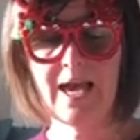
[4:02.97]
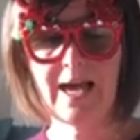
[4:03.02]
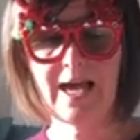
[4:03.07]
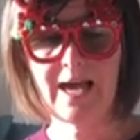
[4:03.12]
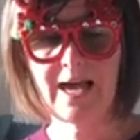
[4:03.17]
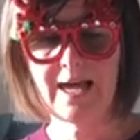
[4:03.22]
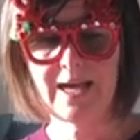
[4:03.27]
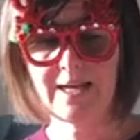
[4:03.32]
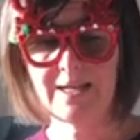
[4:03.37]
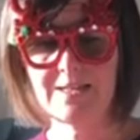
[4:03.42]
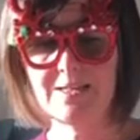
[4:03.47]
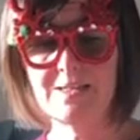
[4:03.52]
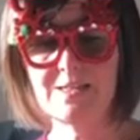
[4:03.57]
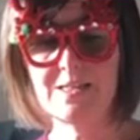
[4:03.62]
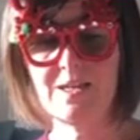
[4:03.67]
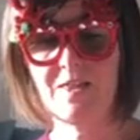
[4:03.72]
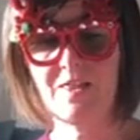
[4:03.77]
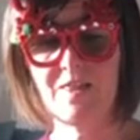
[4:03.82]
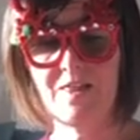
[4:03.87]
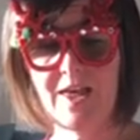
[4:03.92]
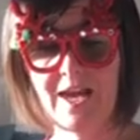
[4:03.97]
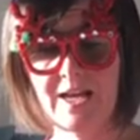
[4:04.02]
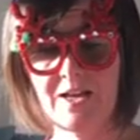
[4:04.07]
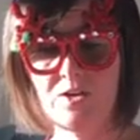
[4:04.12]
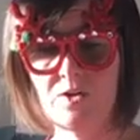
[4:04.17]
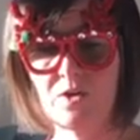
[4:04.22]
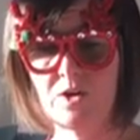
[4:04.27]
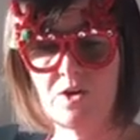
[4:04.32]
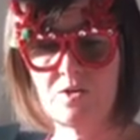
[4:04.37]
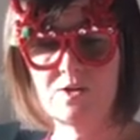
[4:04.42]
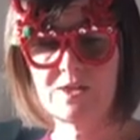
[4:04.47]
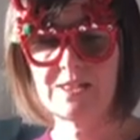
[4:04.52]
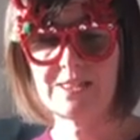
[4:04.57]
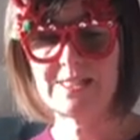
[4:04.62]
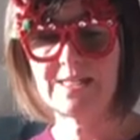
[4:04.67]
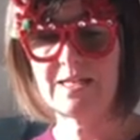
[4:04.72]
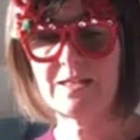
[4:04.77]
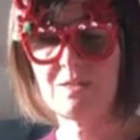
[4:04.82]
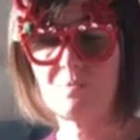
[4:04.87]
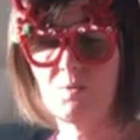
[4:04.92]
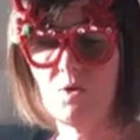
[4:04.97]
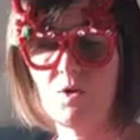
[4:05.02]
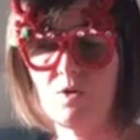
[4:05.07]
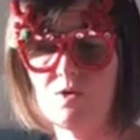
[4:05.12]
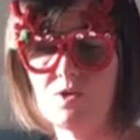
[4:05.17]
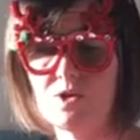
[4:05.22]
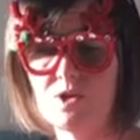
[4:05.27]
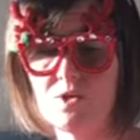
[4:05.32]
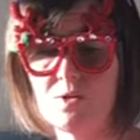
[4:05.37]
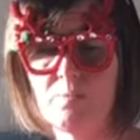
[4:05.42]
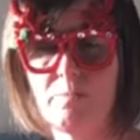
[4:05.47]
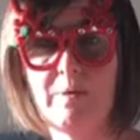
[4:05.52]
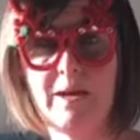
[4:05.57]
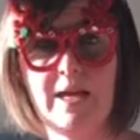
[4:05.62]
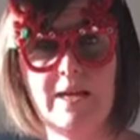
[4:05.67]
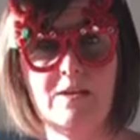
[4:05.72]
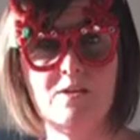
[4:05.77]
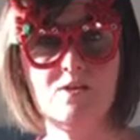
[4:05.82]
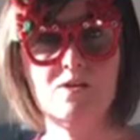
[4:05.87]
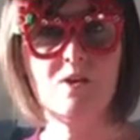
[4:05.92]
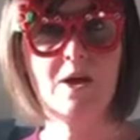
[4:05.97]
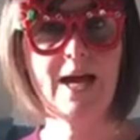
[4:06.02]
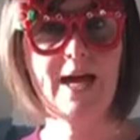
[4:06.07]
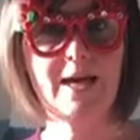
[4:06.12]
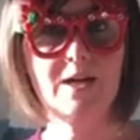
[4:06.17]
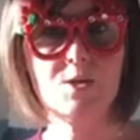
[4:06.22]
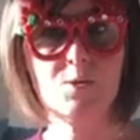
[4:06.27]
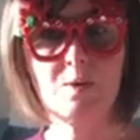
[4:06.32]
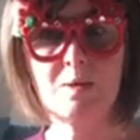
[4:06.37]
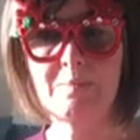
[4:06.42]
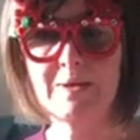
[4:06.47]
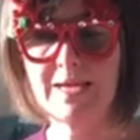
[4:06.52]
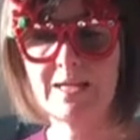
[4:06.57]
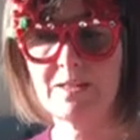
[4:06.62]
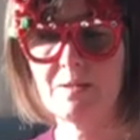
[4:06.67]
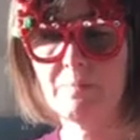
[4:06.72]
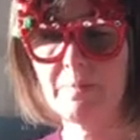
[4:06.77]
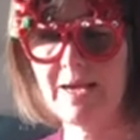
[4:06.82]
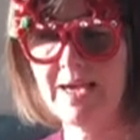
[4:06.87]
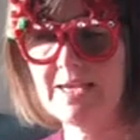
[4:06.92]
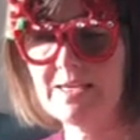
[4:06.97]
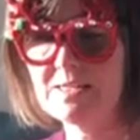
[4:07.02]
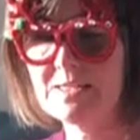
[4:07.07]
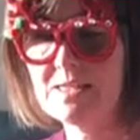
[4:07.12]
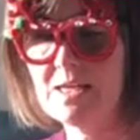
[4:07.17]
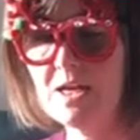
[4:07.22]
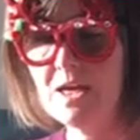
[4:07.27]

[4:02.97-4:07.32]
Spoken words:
And then you're going to stick them onto your base. So how do we make the base?